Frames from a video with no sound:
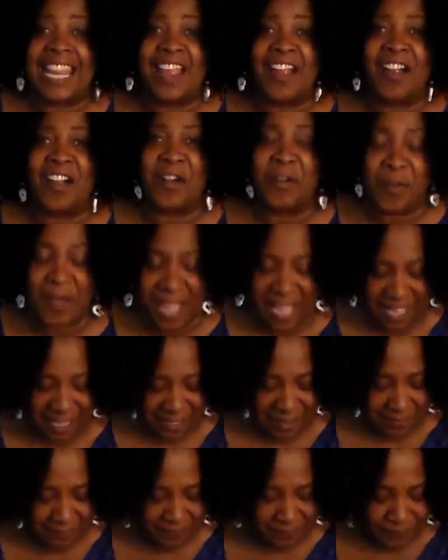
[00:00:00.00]
out of there
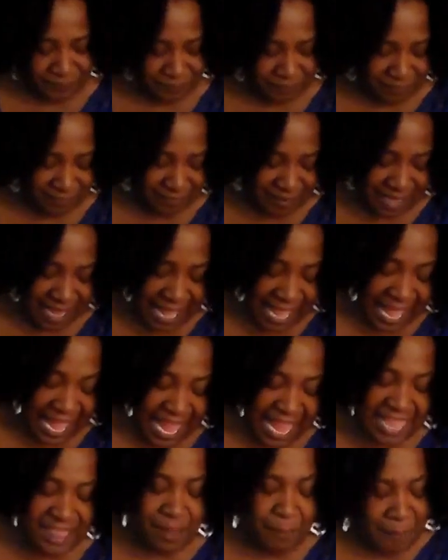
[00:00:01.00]
quick.
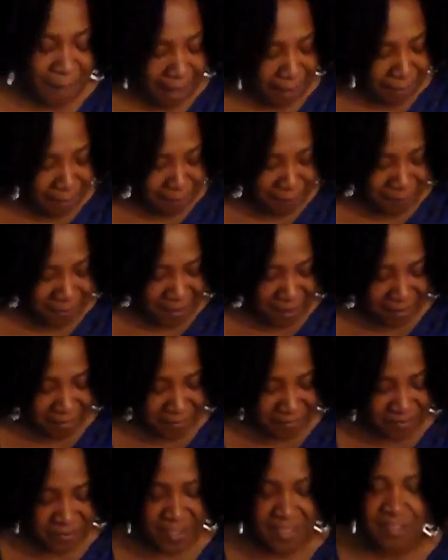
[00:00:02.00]
And the Papa
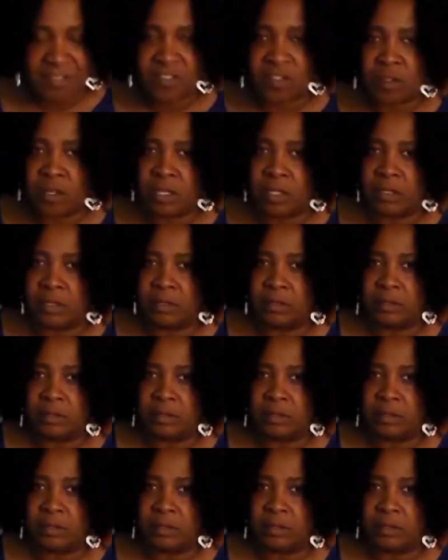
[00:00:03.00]
Bear says,